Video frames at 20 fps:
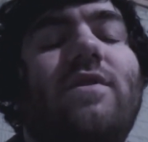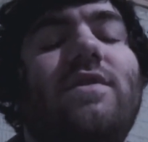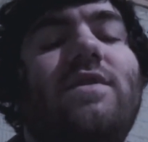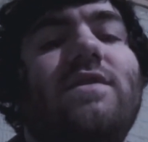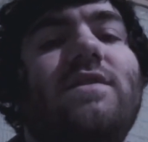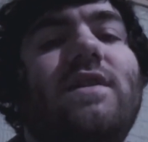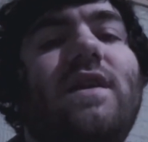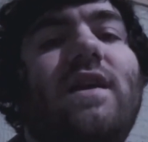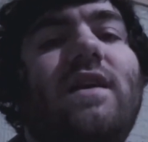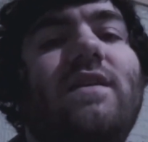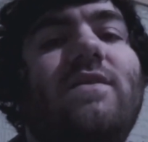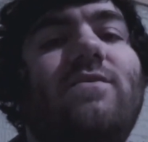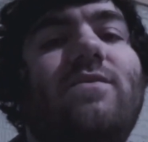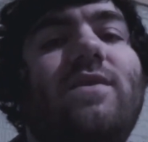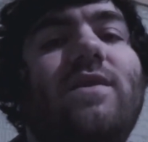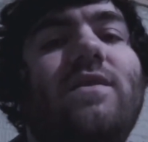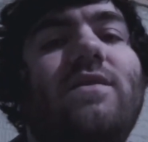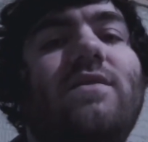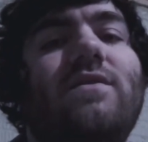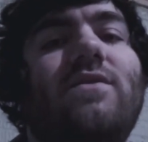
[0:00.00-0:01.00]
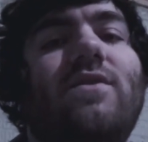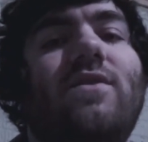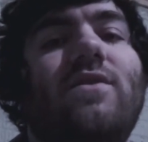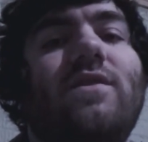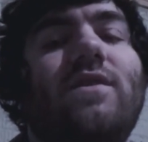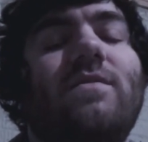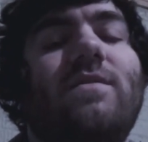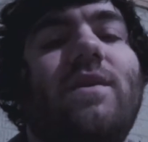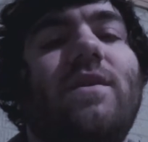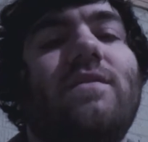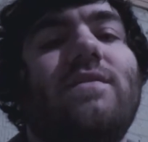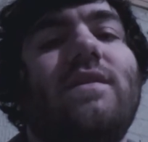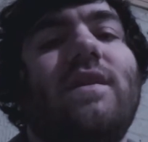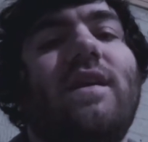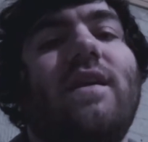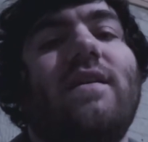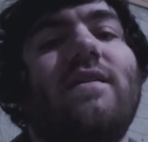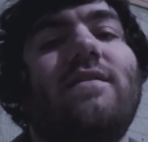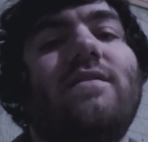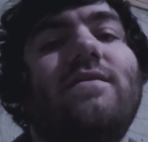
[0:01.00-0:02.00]
just kind of wanted to talk about
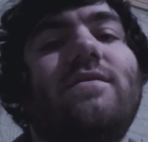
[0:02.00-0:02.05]
that,